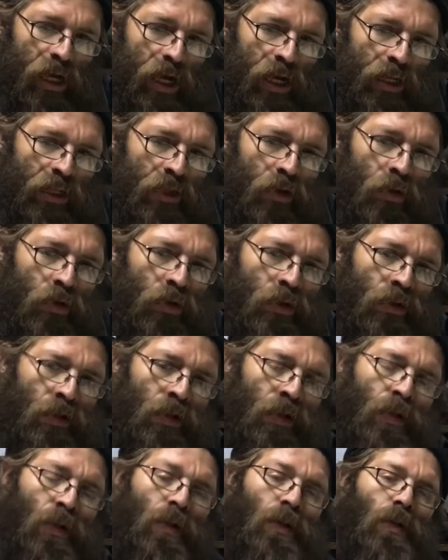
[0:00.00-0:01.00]
I go to
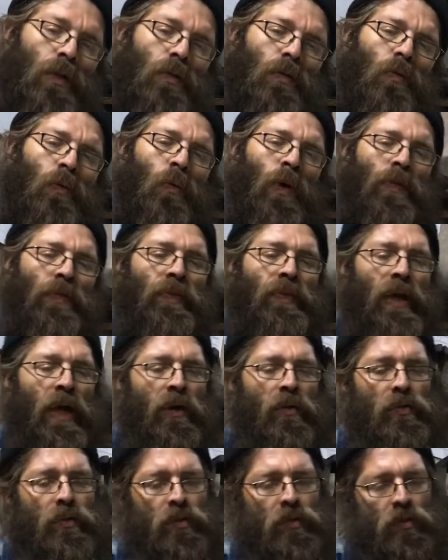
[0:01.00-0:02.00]
the
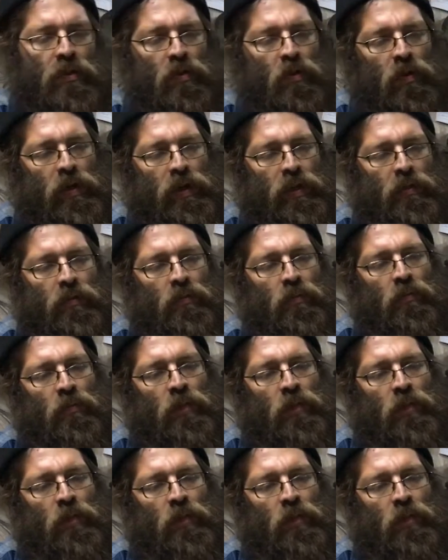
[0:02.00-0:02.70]
1000 grit,